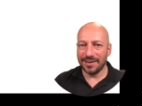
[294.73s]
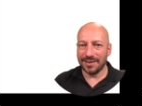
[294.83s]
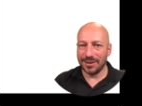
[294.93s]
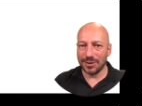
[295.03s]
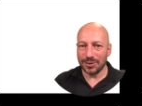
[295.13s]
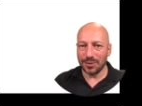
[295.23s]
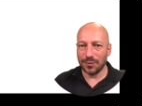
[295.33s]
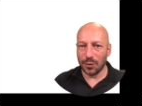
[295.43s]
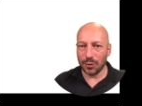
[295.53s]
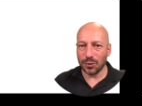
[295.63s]
this is,
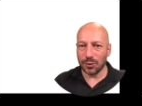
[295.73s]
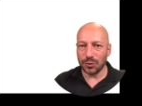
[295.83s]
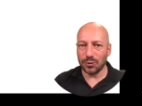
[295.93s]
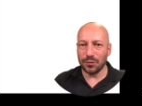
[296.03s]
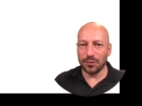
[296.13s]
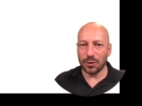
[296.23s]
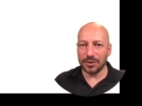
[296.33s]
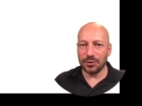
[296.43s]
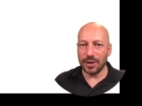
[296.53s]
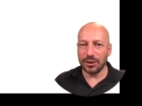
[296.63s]
of course, also true for
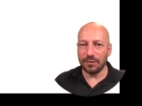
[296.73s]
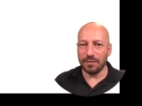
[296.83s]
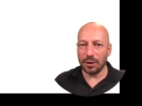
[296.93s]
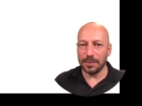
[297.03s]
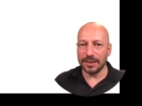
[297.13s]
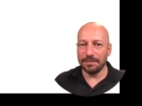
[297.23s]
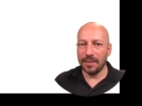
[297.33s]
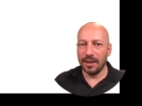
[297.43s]
structured variables.